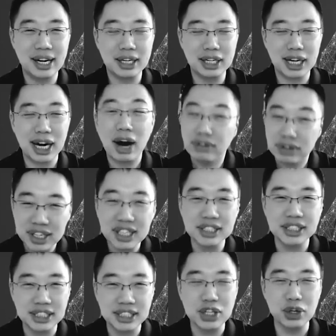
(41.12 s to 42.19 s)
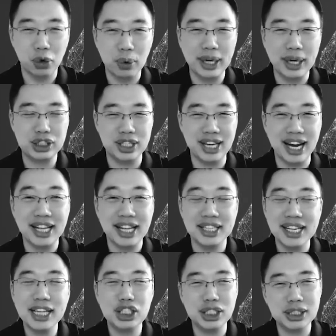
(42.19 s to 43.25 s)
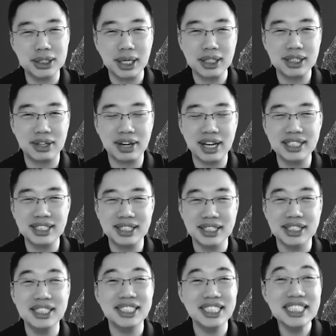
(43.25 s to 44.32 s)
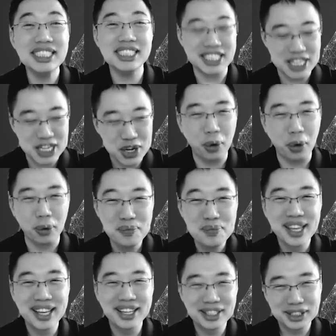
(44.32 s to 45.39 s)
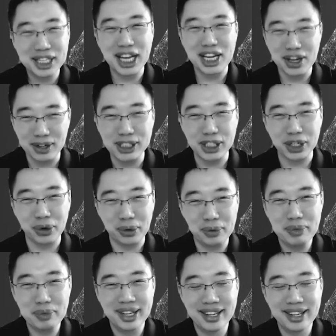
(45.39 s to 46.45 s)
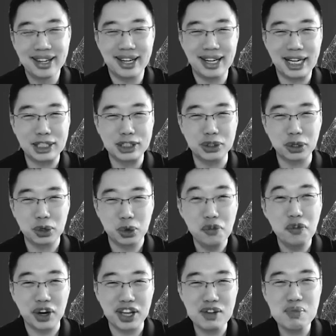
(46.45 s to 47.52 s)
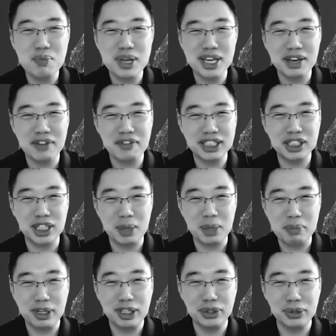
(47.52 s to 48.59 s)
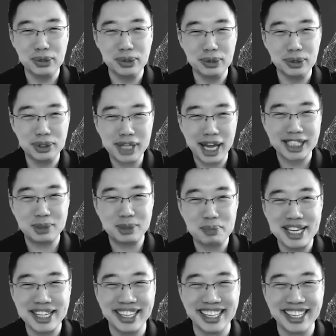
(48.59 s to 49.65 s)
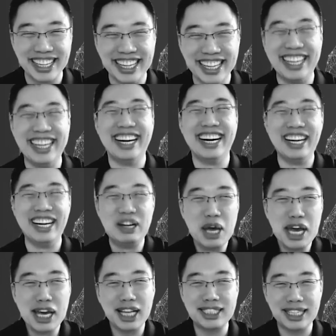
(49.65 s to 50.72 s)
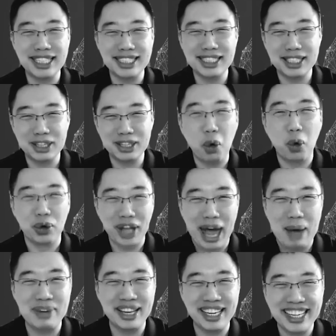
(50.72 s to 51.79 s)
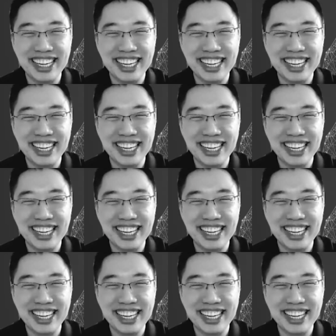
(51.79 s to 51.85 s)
Currently the CEO, actually. I did actually start out as the CTO 10 years ago. So do forgive me if I slip into tech speak. it's an old habit.